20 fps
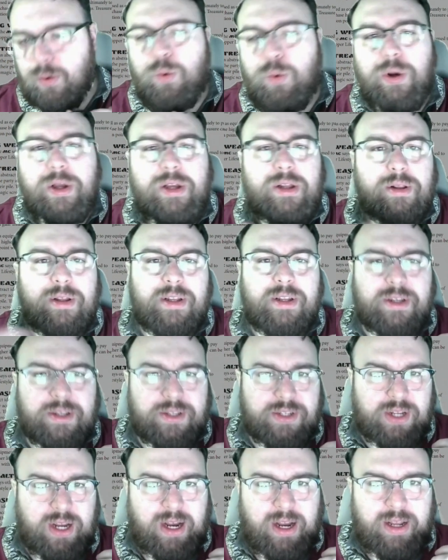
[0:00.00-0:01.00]
quickly
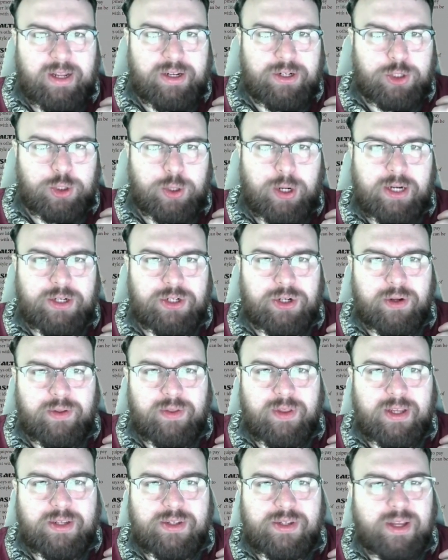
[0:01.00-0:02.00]
decide treasure and
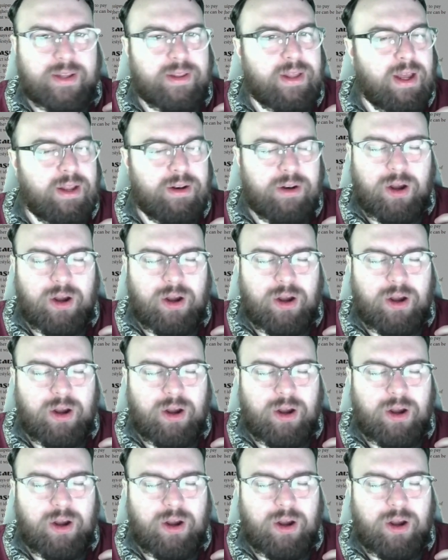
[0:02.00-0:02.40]
things like that,